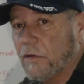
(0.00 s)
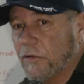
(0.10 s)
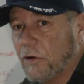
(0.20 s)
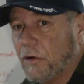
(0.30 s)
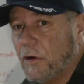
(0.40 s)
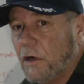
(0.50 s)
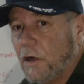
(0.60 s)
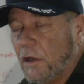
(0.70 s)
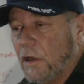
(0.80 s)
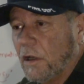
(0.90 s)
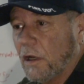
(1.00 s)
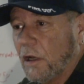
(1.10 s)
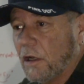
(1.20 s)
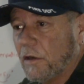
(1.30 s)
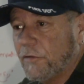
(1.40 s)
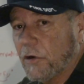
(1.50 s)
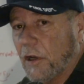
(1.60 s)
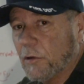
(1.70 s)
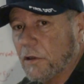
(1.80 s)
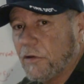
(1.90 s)
So if you're
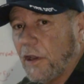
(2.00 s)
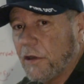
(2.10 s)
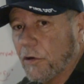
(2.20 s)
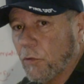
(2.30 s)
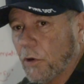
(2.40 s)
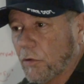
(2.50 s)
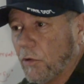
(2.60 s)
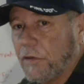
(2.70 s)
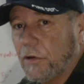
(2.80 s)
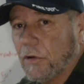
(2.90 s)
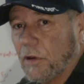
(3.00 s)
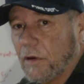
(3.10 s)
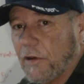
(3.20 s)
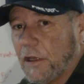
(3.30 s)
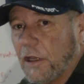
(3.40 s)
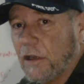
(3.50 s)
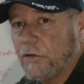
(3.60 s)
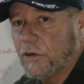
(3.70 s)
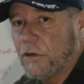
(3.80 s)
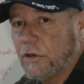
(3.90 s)
able to take your work with you on a
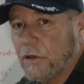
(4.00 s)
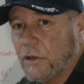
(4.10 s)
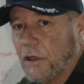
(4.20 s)
vacation